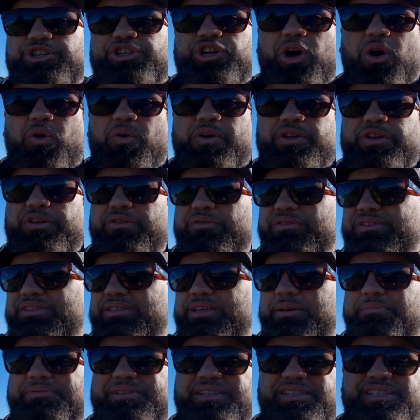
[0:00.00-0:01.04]
showing you
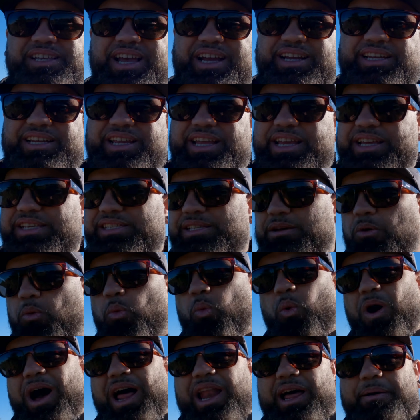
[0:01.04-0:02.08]
tips and techniques
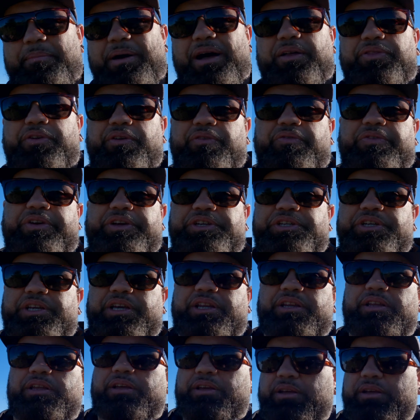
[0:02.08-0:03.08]
while I'm out there fishing